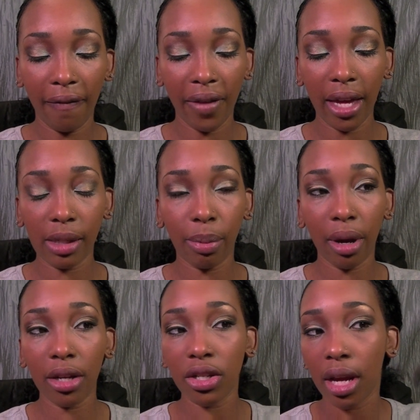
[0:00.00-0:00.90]
face
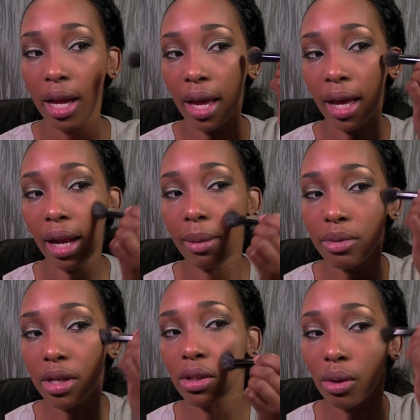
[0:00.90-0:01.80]
brush, and I'm
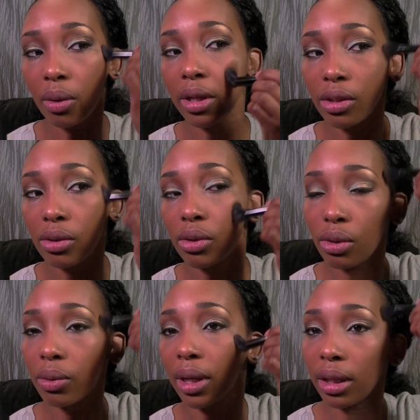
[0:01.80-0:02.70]
just going to
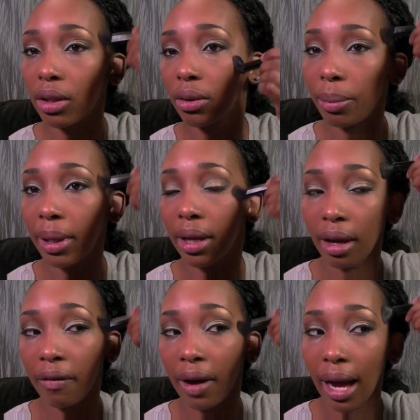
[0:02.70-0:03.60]
do a little bit
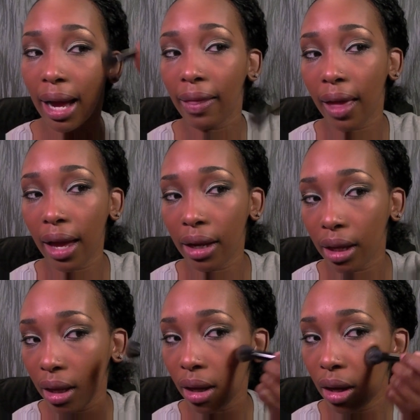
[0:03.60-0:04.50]
of
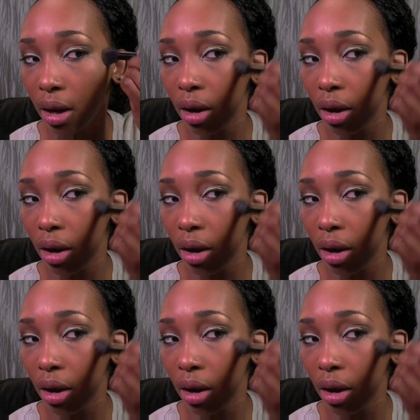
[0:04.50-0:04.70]
highlighting